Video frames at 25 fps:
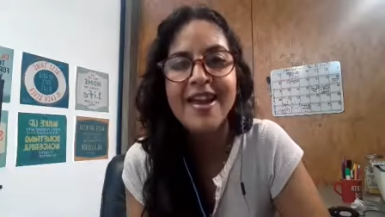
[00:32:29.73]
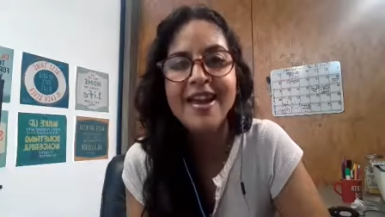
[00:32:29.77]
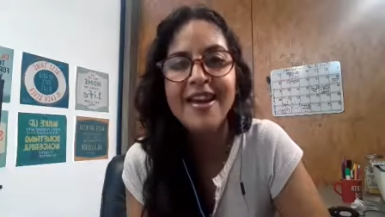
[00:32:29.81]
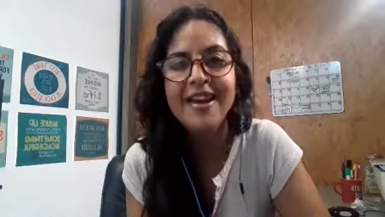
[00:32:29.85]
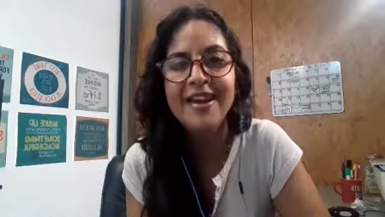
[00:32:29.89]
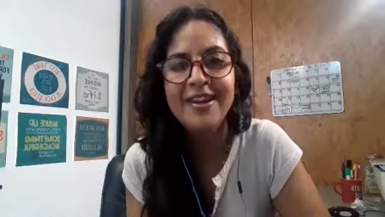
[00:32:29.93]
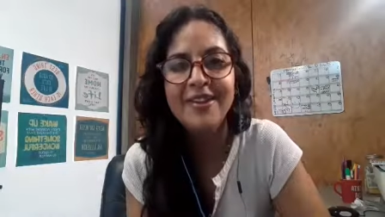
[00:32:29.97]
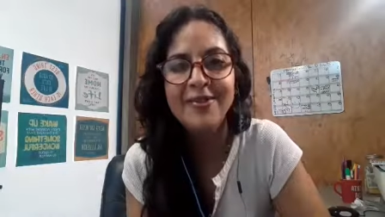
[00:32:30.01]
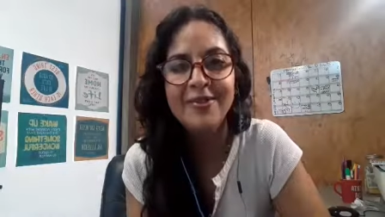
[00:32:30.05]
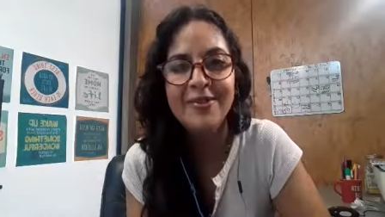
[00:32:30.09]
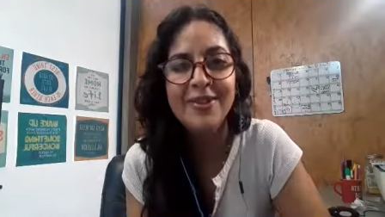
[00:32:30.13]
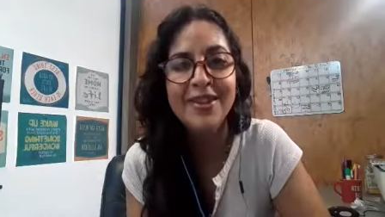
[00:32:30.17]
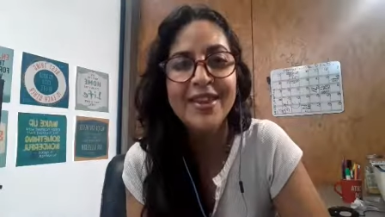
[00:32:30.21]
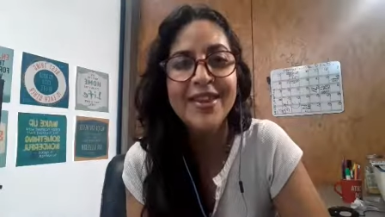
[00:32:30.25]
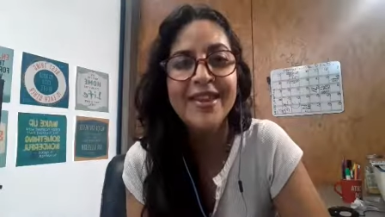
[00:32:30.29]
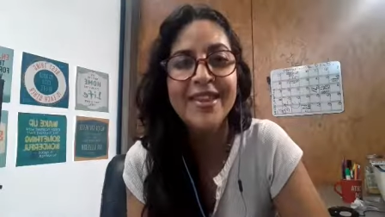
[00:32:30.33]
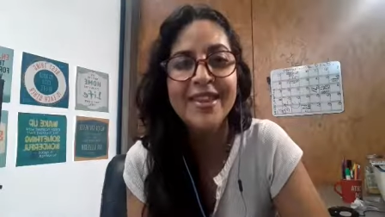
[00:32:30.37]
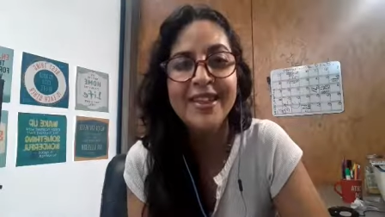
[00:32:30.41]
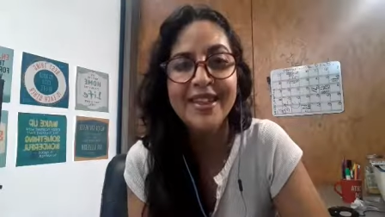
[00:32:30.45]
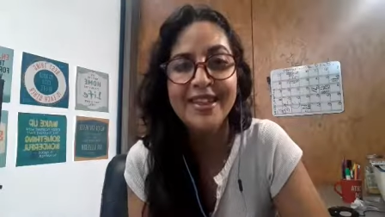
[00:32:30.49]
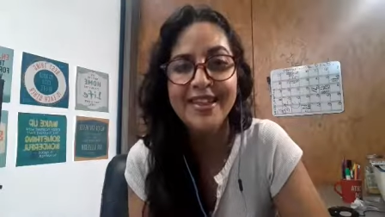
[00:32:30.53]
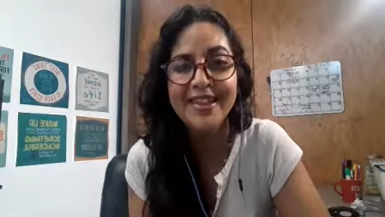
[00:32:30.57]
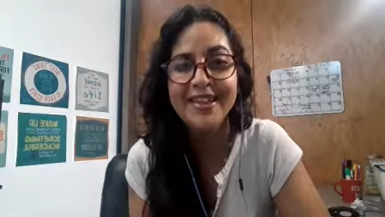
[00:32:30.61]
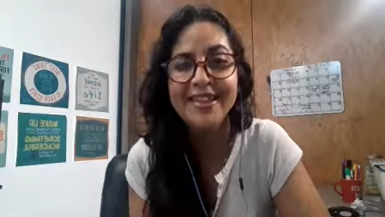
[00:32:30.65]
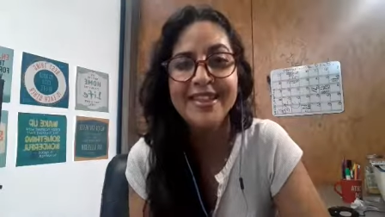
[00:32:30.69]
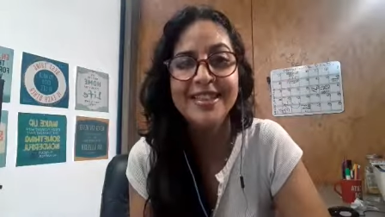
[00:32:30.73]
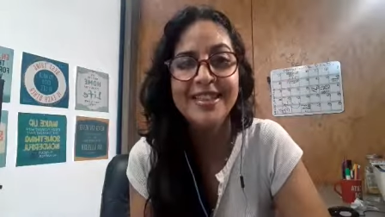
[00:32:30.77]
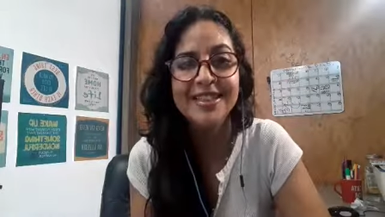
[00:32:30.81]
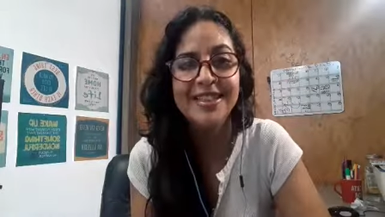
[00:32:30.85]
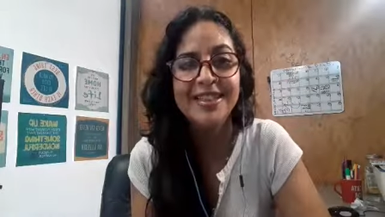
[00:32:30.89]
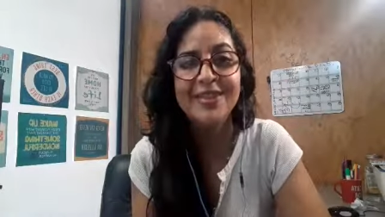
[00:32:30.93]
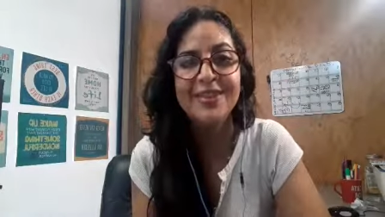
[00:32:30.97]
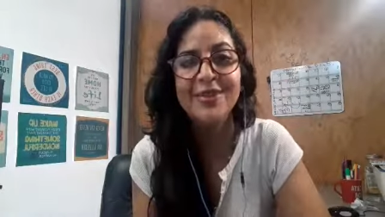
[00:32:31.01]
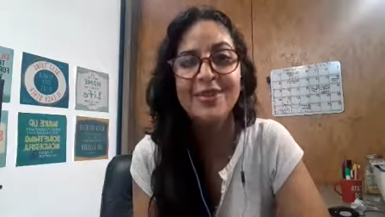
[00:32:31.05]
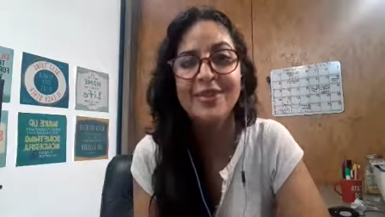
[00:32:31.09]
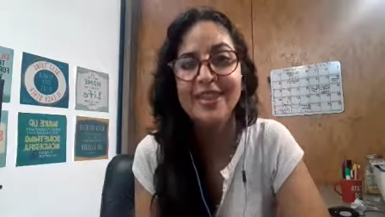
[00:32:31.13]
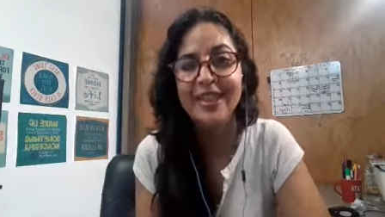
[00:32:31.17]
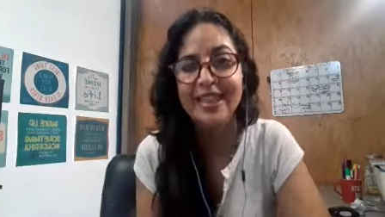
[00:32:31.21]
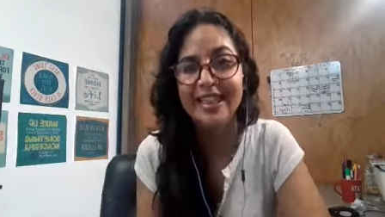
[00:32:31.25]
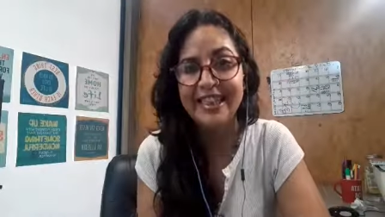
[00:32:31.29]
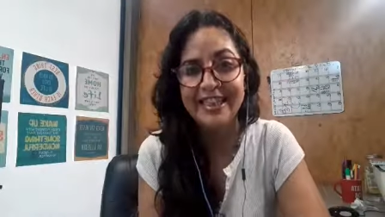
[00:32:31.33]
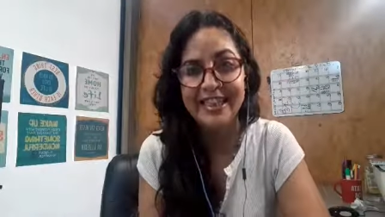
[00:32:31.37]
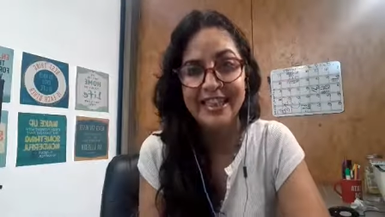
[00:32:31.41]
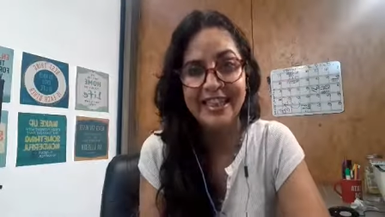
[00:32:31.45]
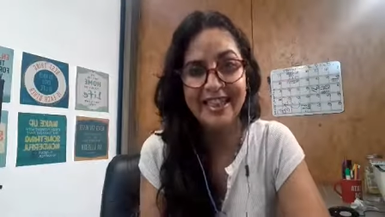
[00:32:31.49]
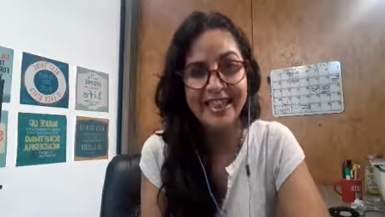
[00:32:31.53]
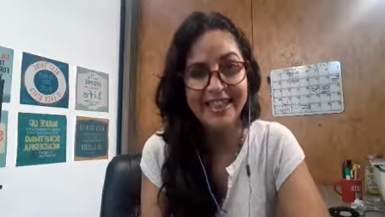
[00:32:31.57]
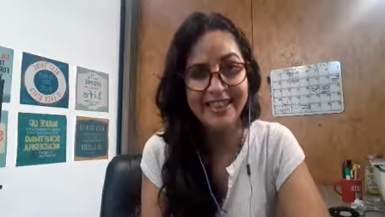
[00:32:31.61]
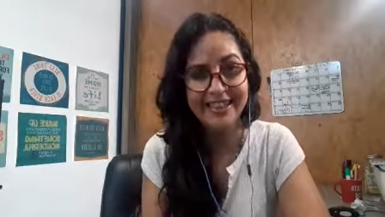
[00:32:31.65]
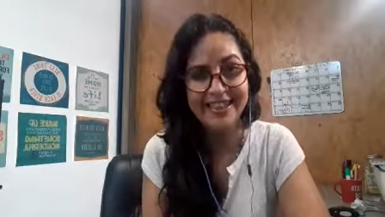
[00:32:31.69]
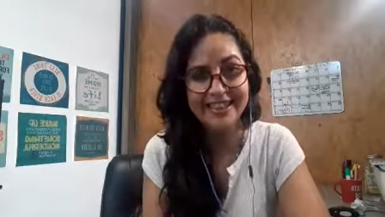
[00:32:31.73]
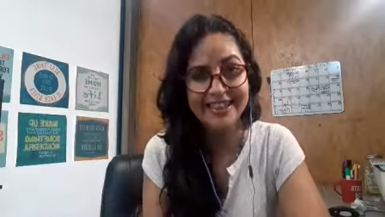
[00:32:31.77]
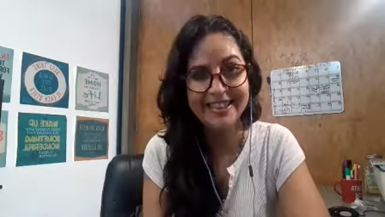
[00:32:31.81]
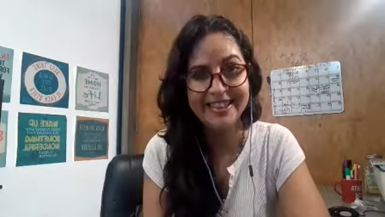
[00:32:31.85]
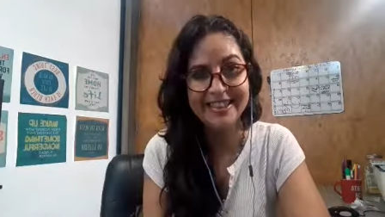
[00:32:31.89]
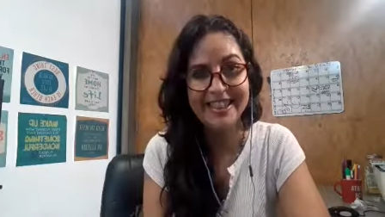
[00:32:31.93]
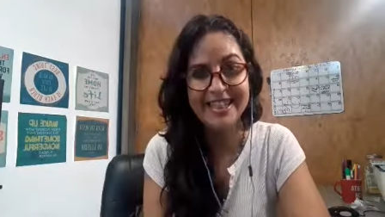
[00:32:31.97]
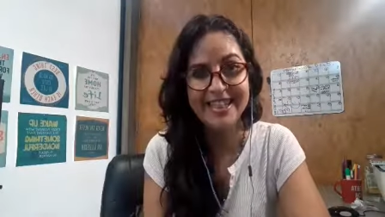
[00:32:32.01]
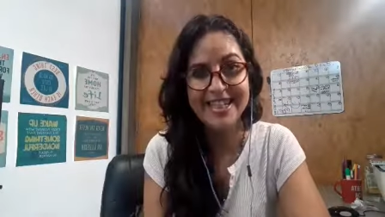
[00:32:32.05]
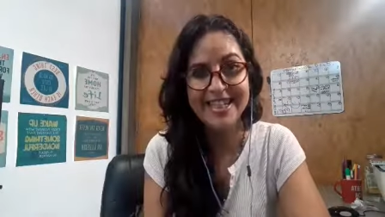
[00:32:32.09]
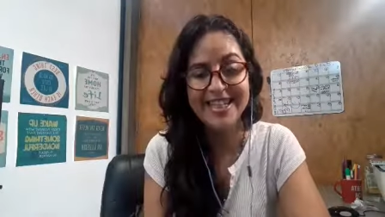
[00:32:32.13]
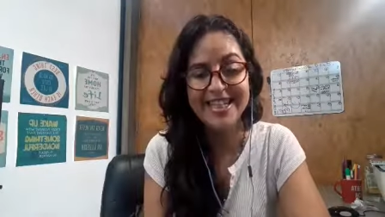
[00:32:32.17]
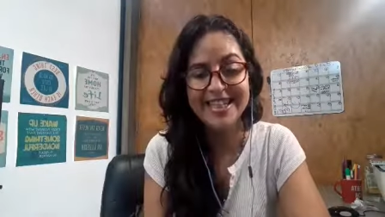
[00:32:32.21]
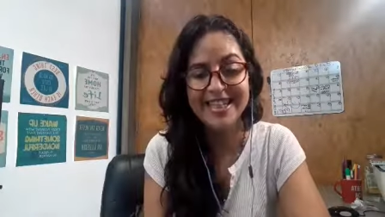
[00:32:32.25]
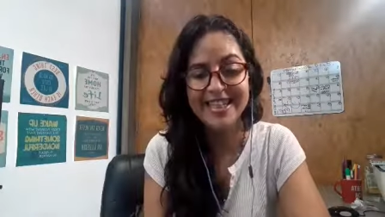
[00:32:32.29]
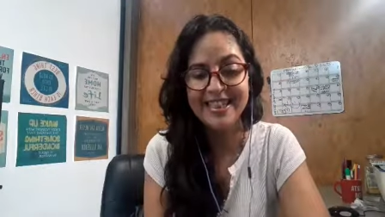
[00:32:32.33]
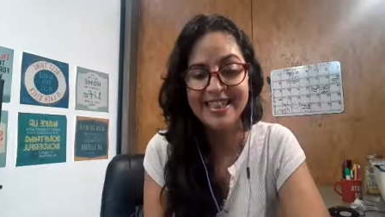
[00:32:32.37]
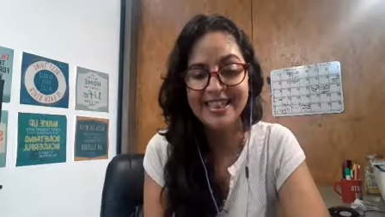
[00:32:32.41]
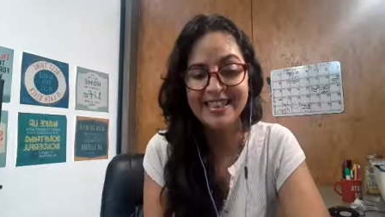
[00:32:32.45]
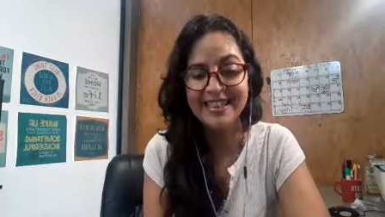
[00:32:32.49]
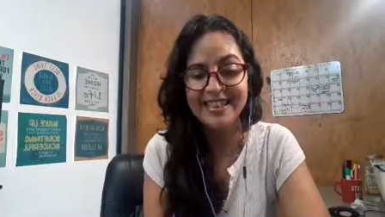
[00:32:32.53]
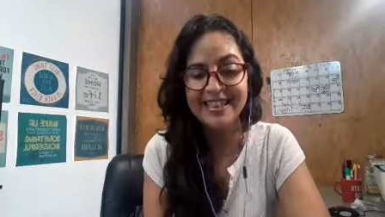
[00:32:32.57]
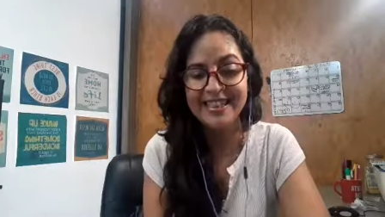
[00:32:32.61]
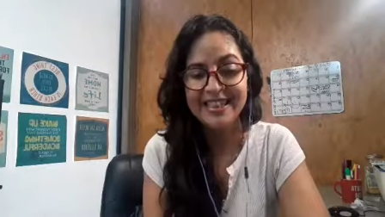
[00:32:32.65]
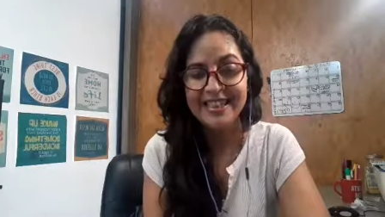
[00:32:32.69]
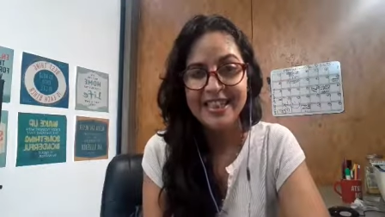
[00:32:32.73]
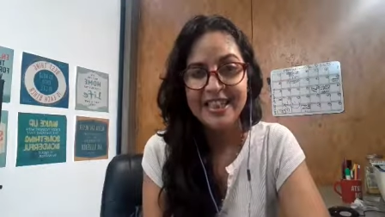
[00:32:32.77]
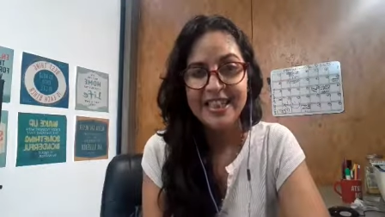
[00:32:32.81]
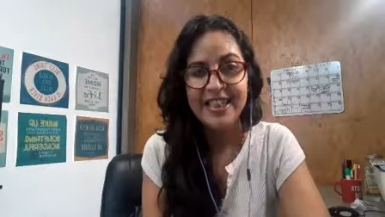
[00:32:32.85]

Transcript: everything is correct ladies and